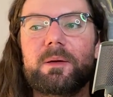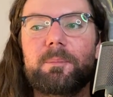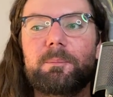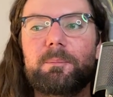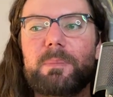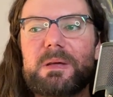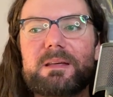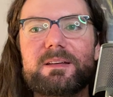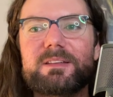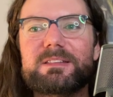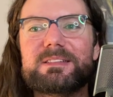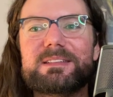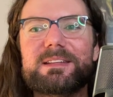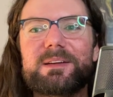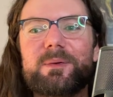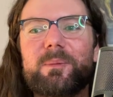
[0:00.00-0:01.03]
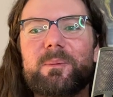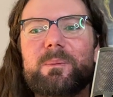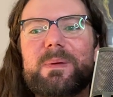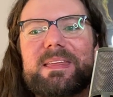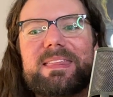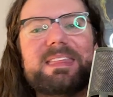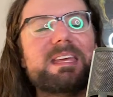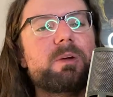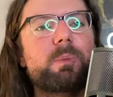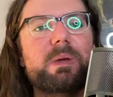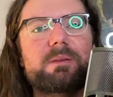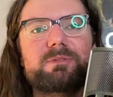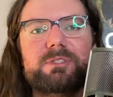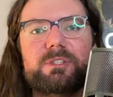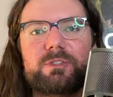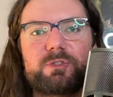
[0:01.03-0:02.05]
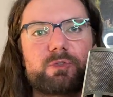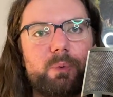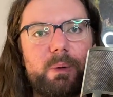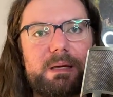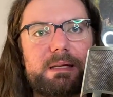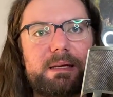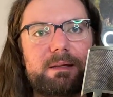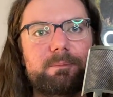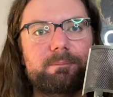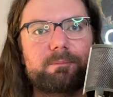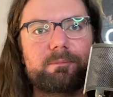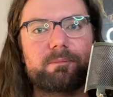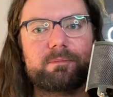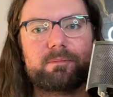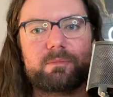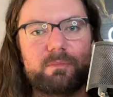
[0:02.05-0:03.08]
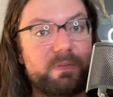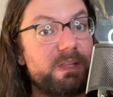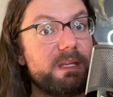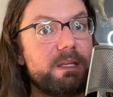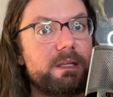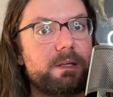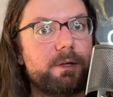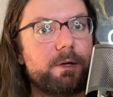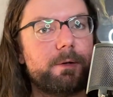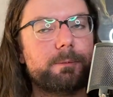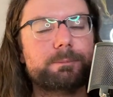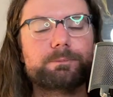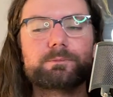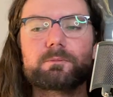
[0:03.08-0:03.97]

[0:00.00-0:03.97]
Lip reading: Because we think we have destroyed it, the ego,